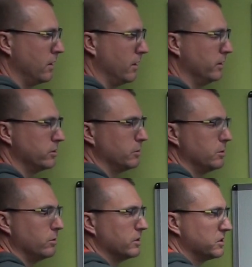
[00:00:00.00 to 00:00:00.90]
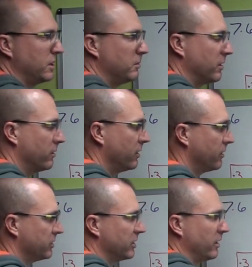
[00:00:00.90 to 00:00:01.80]
Alright, so we do the same thing on the
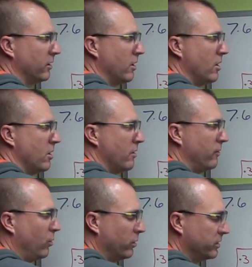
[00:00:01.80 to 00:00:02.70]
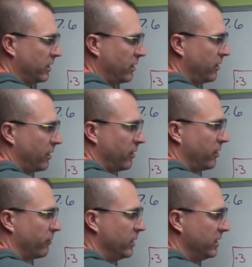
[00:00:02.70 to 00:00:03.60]
other side.
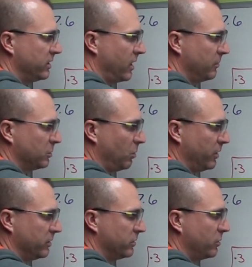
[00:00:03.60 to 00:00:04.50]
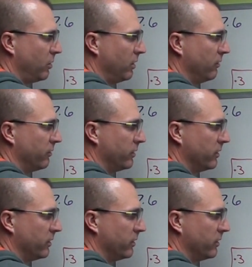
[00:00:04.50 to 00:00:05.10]
3 times what is 12?